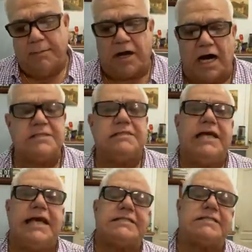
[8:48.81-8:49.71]
Because
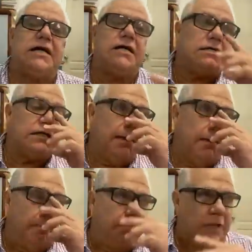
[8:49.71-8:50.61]
there is a,
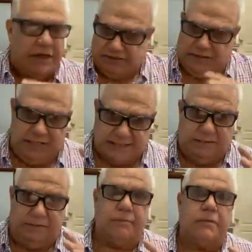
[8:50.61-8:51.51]

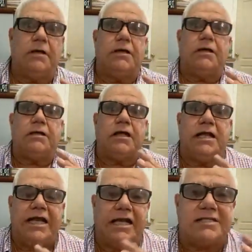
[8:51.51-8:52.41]
listen,
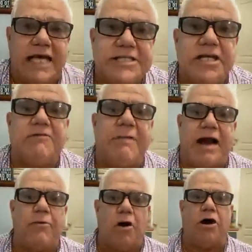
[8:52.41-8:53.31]
the legalization of
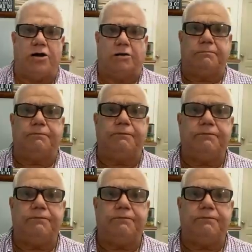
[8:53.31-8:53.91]
marijuana,